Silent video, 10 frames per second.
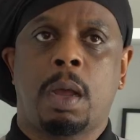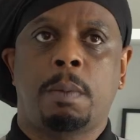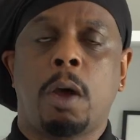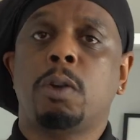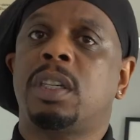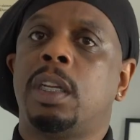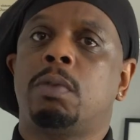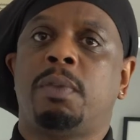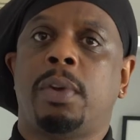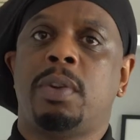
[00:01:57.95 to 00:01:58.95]
Those things
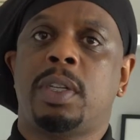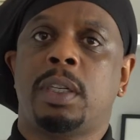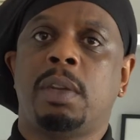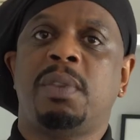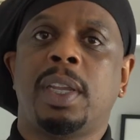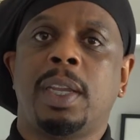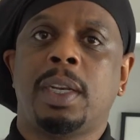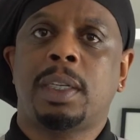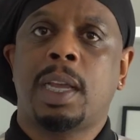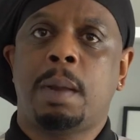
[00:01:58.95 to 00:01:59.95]
were very significant in the
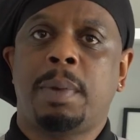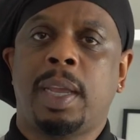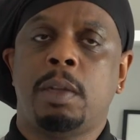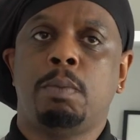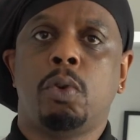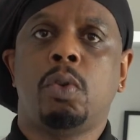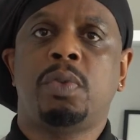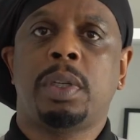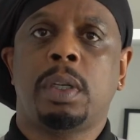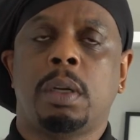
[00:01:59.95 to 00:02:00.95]
time that he
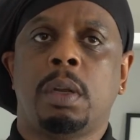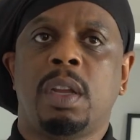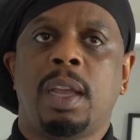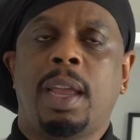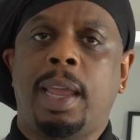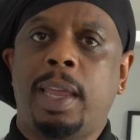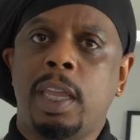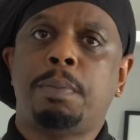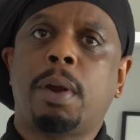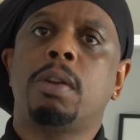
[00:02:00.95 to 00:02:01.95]
moved here. And he
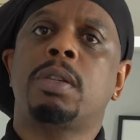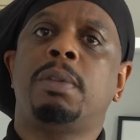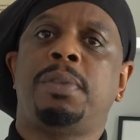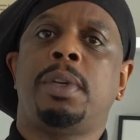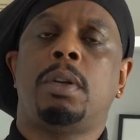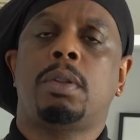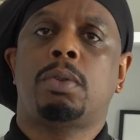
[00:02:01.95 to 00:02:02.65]
persevered